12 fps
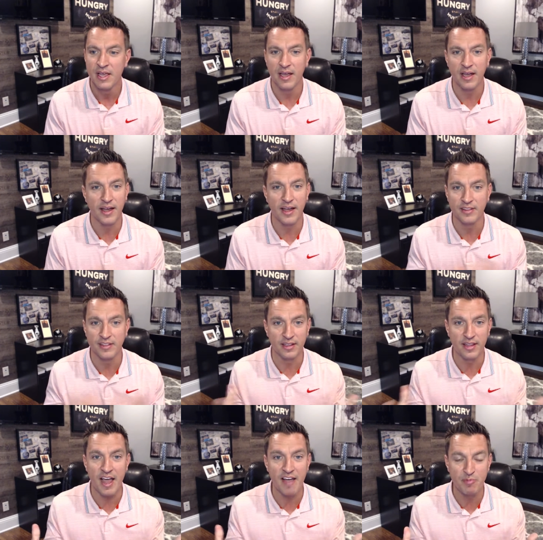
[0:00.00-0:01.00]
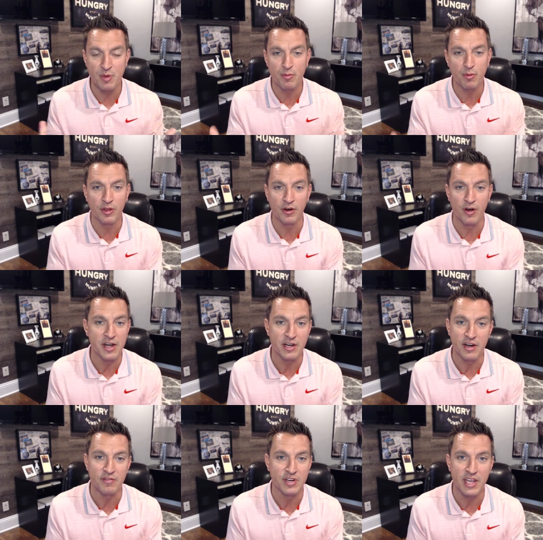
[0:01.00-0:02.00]
uh, the live people that are on
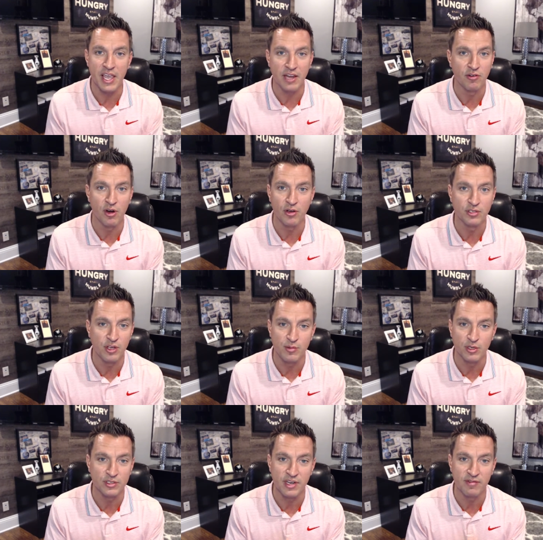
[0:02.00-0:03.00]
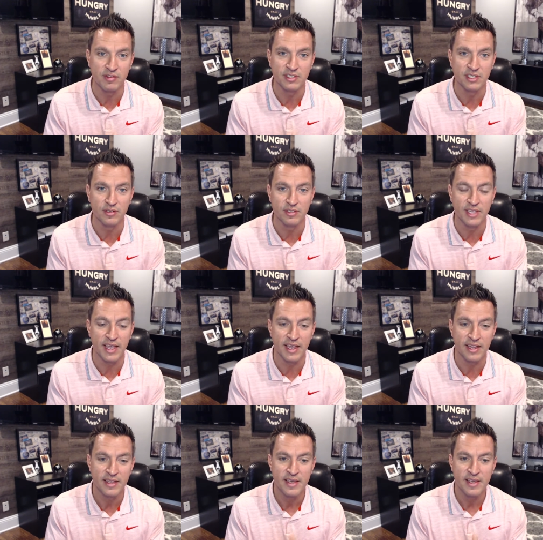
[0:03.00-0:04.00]
here every day grows almost every single day.